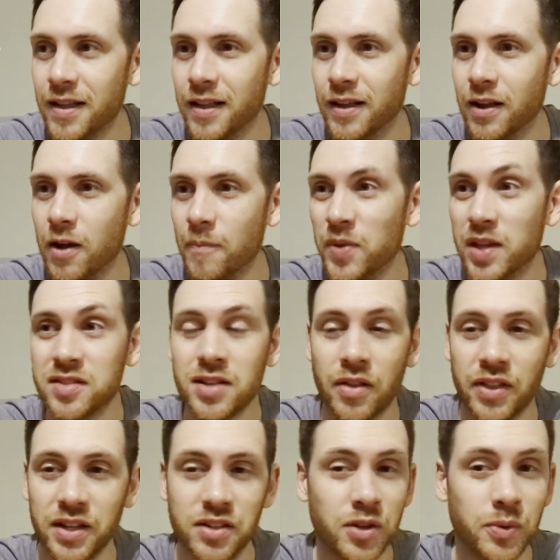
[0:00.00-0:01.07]
There's
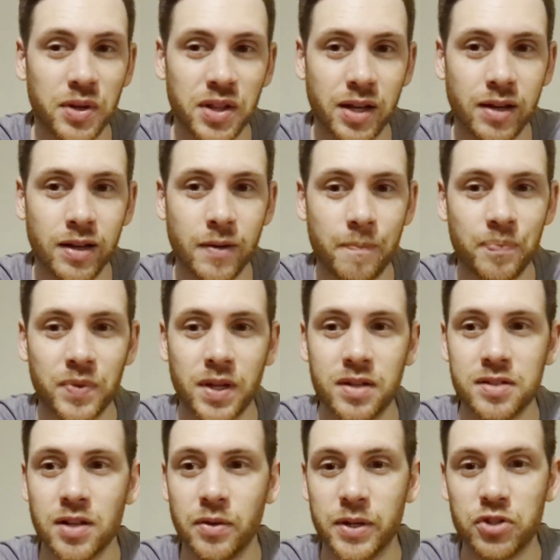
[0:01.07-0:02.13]
nothing new in there.
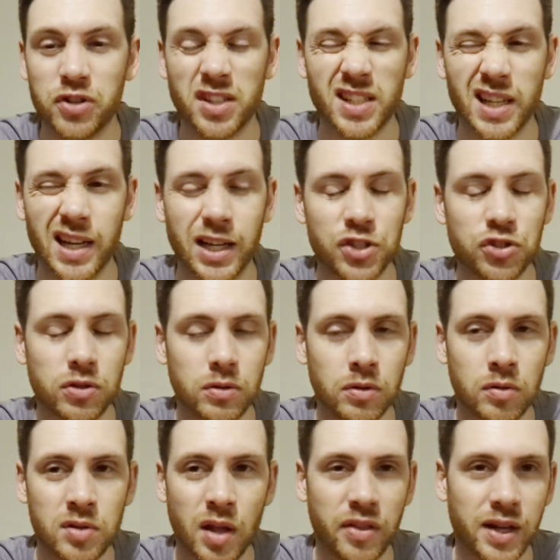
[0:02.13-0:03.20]
There's no interesting
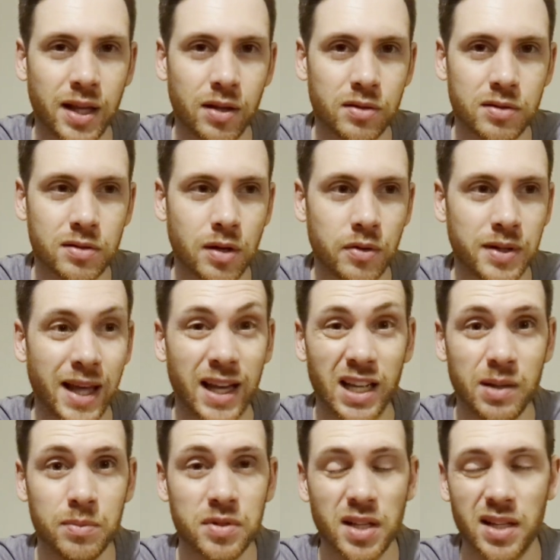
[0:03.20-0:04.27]
electricals, nothing else, no
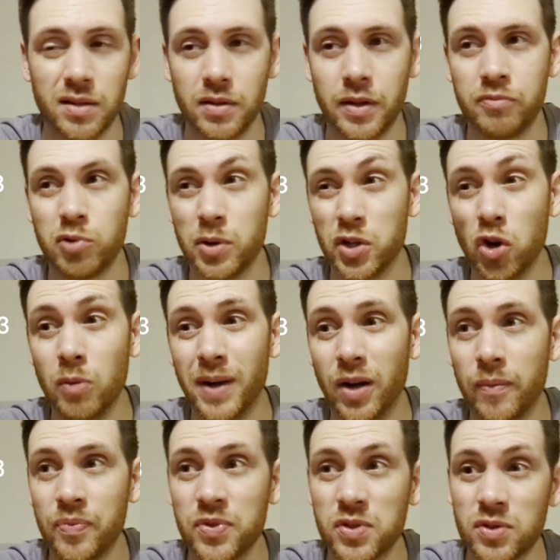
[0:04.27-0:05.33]
games. They've probably got
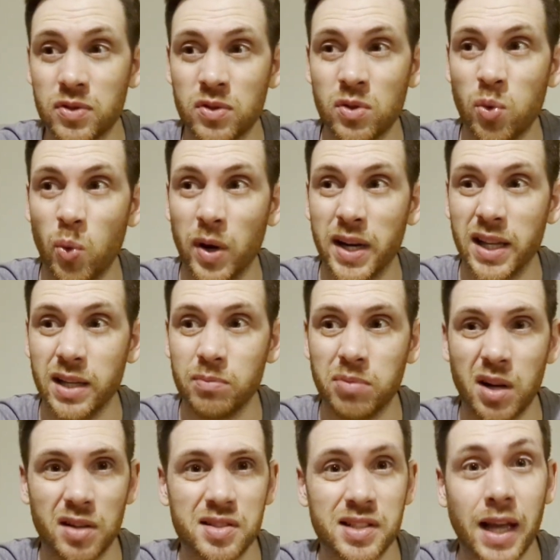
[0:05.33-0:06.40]
about 20
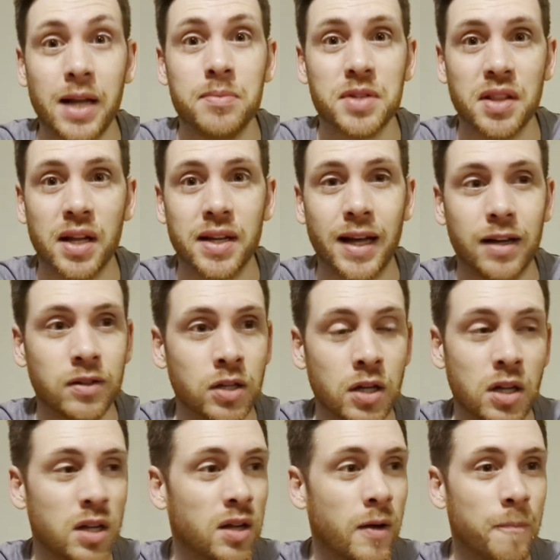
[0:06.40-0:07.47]
plus games in there now,
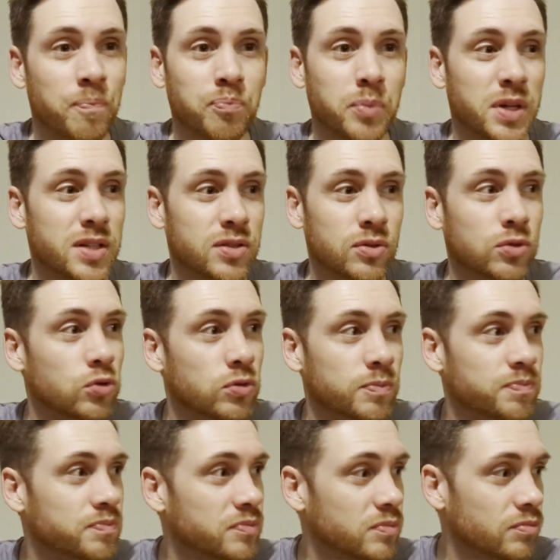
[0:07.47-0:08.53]
but it's all
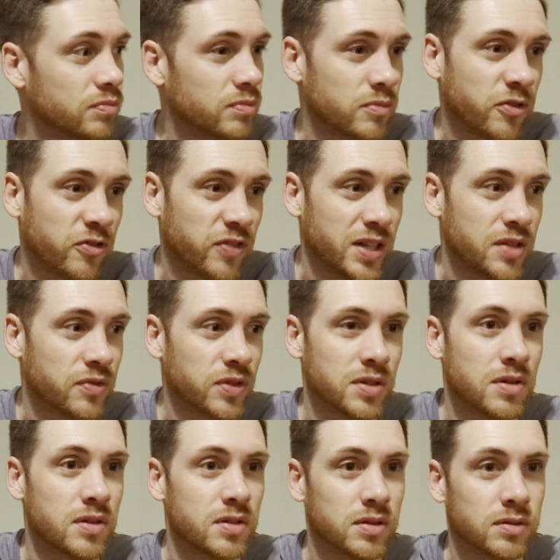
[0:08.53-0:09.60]

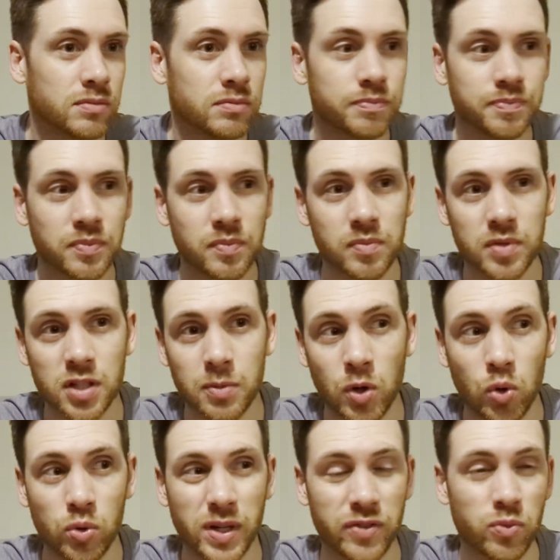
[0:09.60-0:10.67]
FIFAs and some
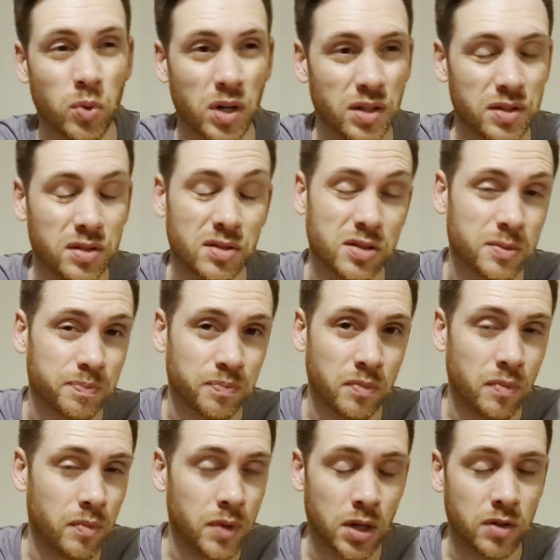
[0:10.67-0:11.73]
old F1s,
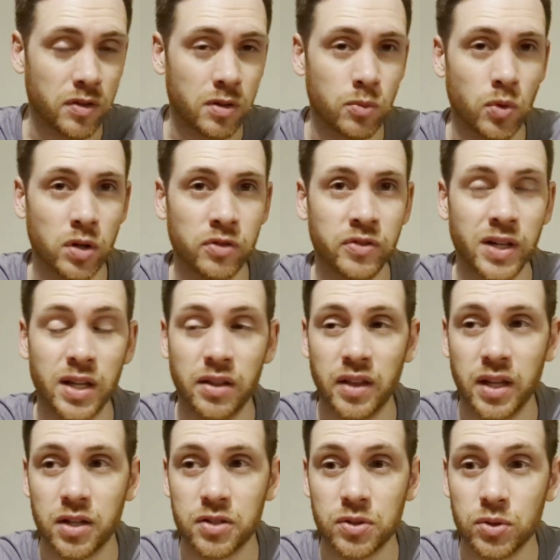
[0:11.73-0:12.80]
none of them worth
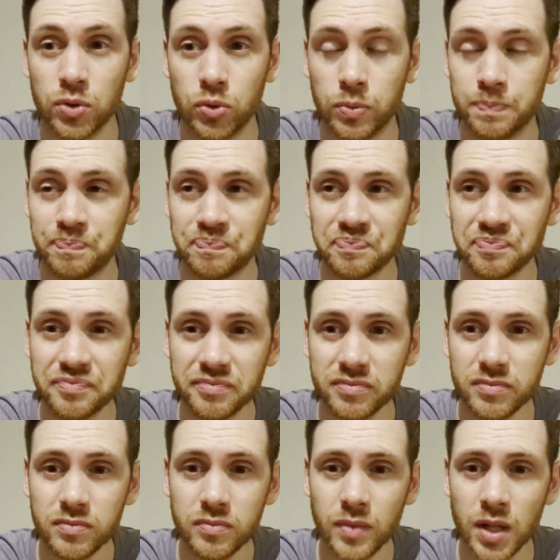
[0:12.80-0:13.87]
anything at all.
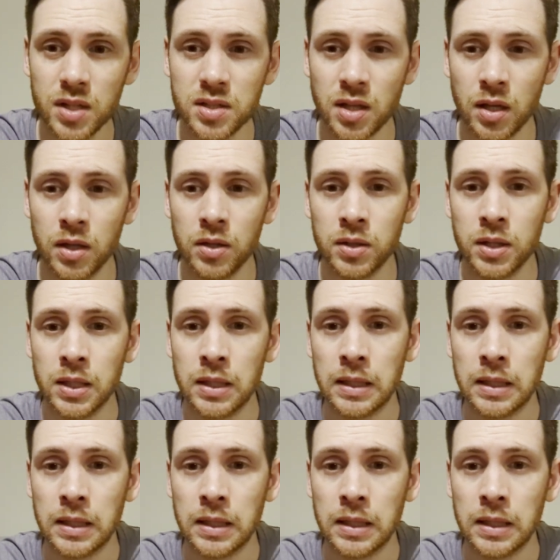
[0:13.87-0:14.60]
So